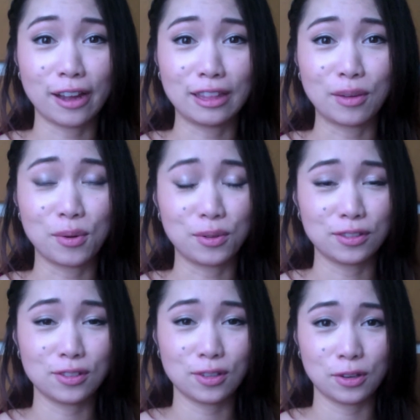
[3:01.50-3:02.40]
the whole
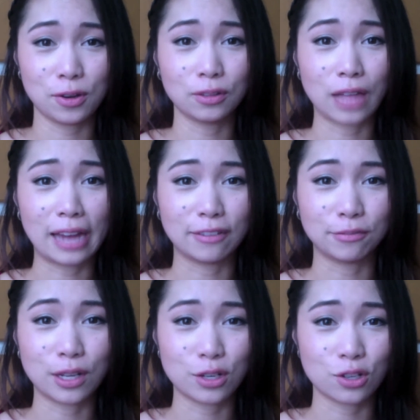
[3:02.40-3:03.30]
studio line of
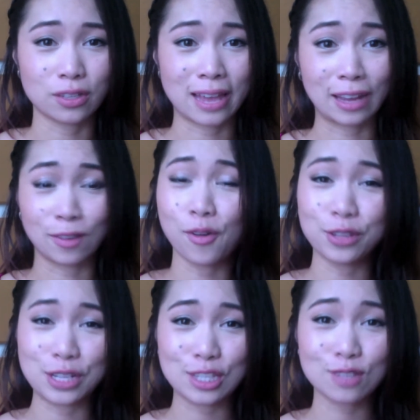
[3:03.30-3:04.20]
blushes. I can
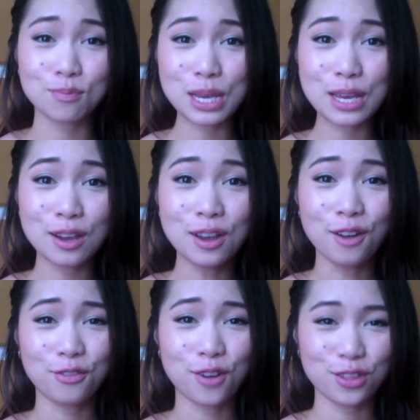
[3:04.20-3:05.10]
only speak
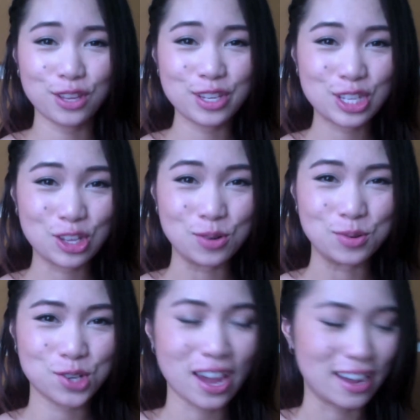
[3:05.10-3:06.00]
for these 2
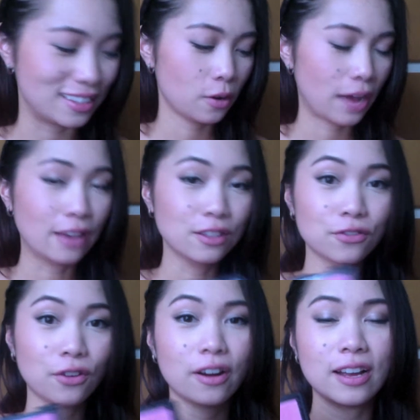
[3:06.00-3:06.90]
shades. As
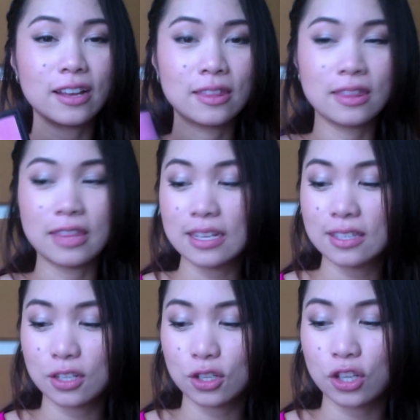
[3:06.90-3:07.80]
for
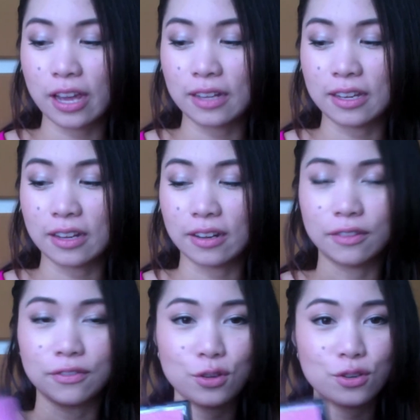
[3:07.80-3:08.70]
this shade here, the
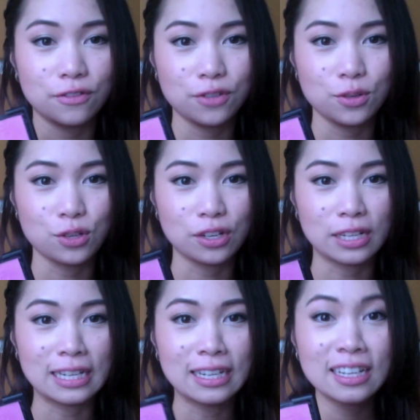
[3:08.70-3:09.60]
Fuschia Fusion,
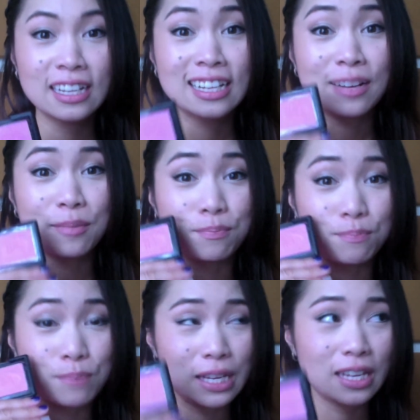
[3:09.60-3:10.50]

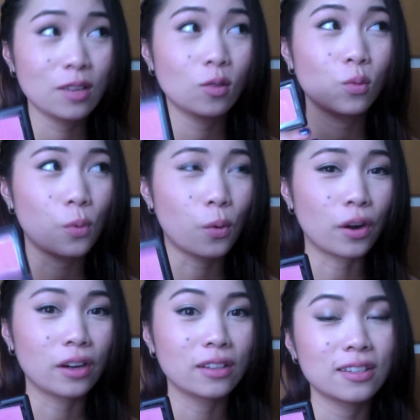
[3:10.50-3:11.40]
be
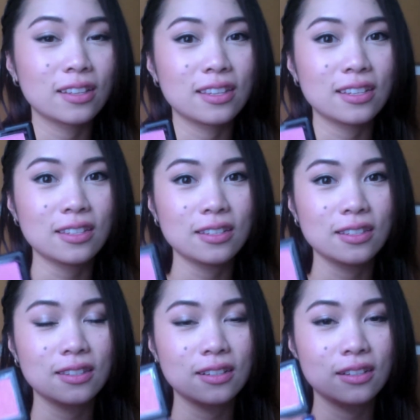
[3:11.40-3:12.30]
warned, this
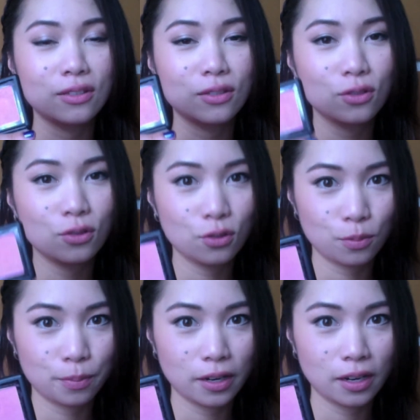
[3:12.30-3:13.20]
is
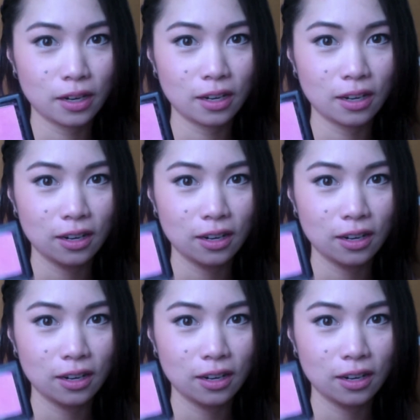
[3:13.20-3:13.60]
super